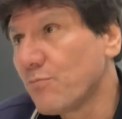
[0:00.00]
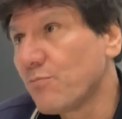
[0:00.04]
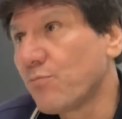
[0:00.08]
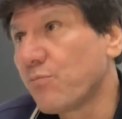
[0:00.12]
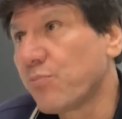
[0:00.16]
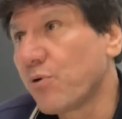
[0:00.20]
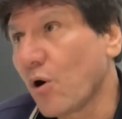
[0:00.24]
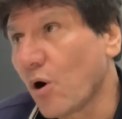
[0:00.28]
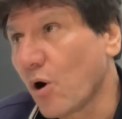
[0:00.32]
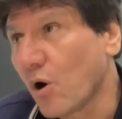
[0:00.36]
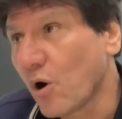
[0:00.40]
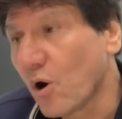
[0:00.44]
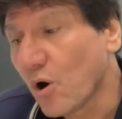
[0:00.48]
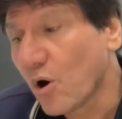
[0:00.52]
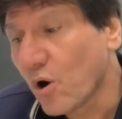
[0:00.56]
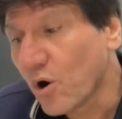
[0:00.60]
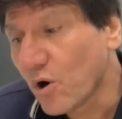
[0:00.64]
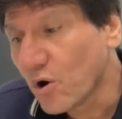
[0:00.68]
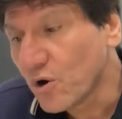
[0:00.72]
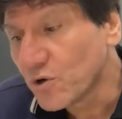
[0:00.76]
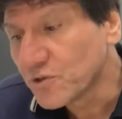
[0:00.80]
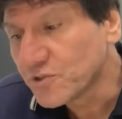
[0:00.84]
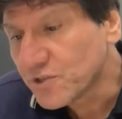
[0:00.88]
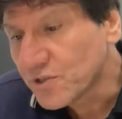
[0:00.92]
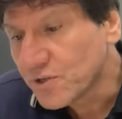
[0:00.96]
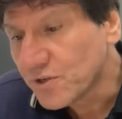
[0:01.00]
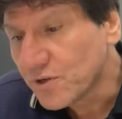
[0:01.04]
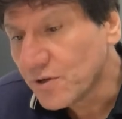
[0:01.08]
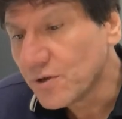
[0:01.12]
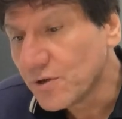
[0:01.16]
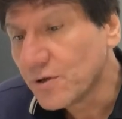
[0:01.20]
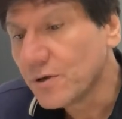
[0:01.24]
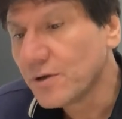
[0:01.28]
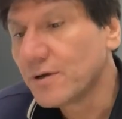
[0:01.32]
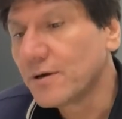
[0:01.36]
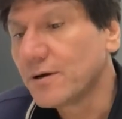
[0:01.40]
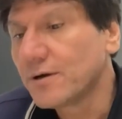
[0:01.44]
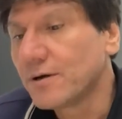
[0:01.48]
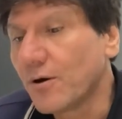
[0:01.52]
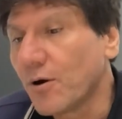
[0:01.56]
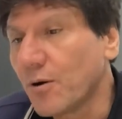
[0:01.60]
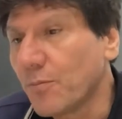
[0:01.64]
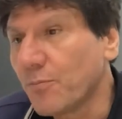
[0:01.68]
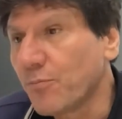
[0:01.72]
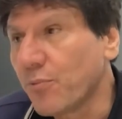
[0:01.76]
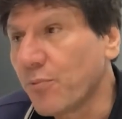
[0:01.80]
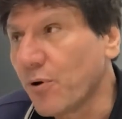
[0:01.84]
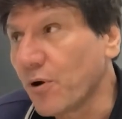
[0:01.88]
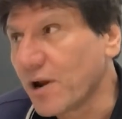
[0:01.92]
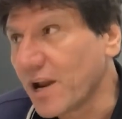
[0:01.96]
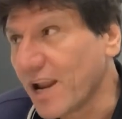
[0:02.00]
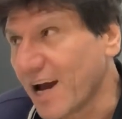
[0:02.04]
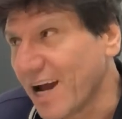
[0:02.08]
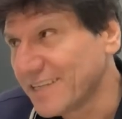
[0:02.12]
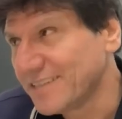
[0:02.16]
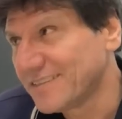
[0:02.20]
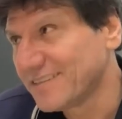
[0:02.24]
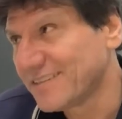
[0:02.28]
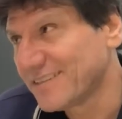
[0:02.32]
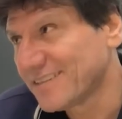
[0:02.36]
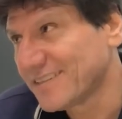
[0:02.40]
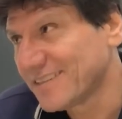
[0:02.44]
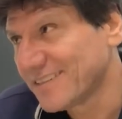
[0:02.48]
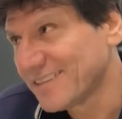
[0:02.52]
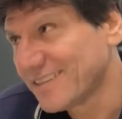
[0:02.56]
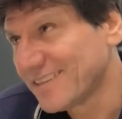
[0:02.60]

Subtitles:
pause, polite.